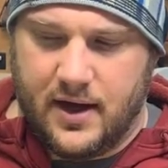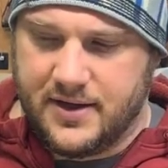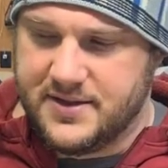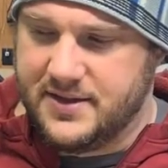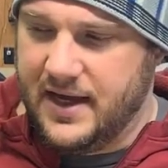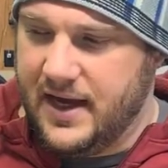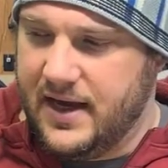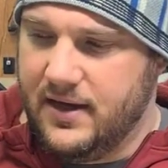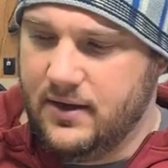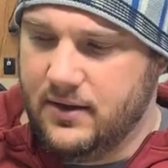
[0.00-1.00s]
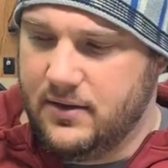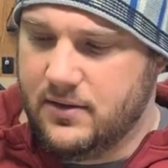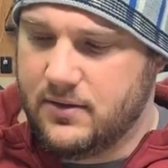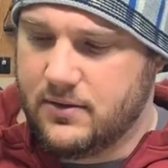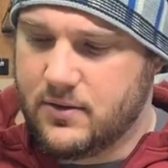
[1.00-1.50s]
today,
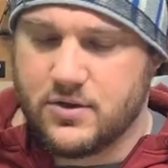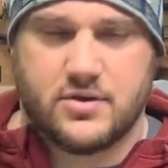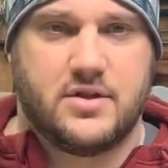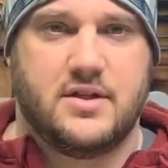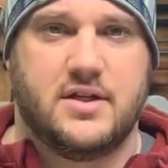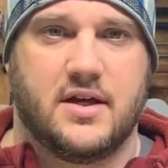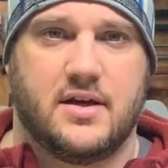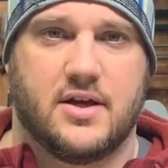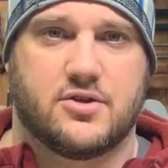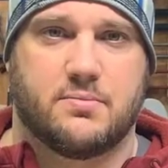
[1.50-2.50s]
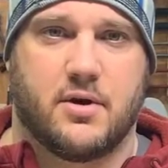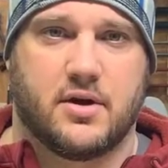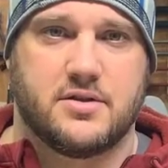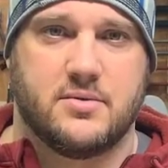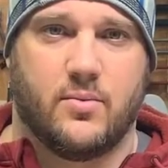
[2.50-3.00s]
of course, Teton National
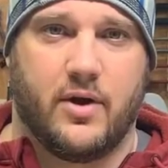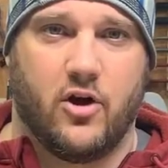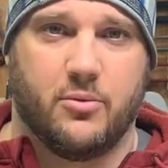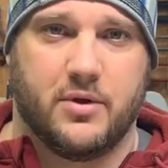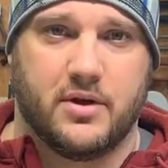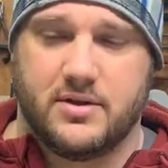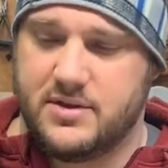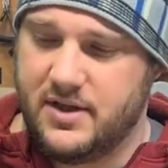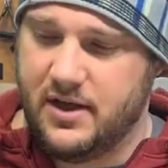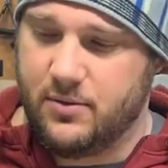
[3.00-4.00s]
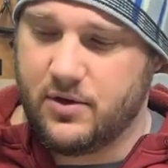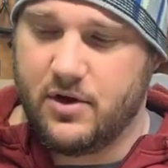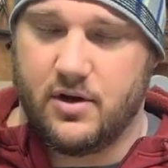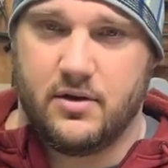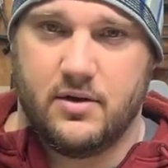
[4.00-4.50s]
Park is in Wyoming, and today we're
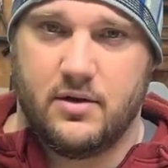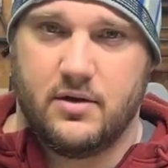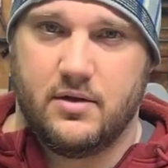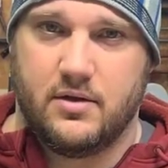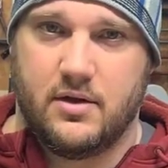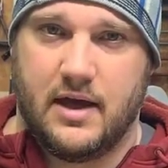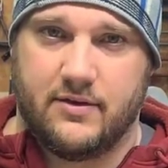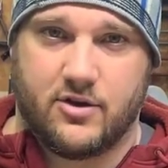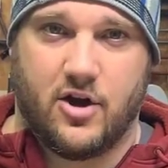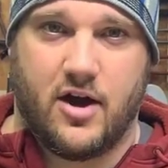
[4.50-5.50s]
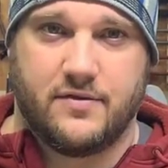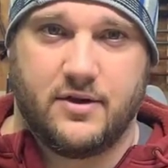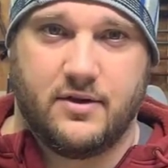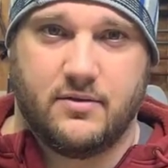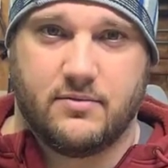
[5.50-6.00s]
gonna have a
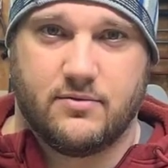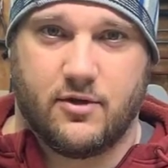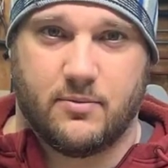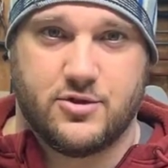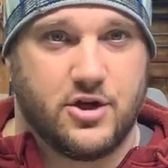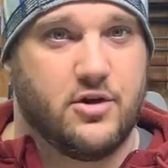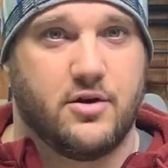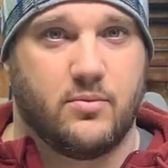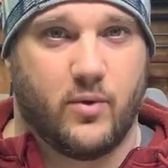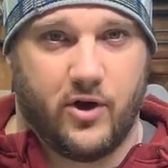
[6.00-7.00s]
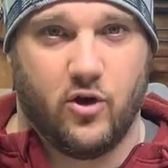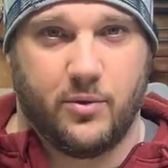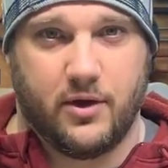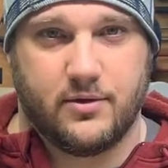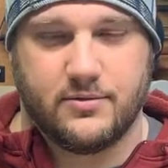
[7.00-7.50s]
coffee from Sheridan,
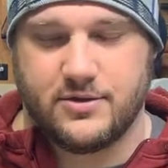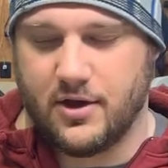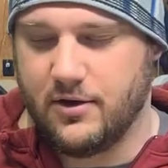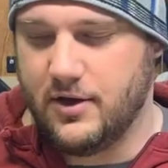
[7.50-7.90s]
Wyoming. So,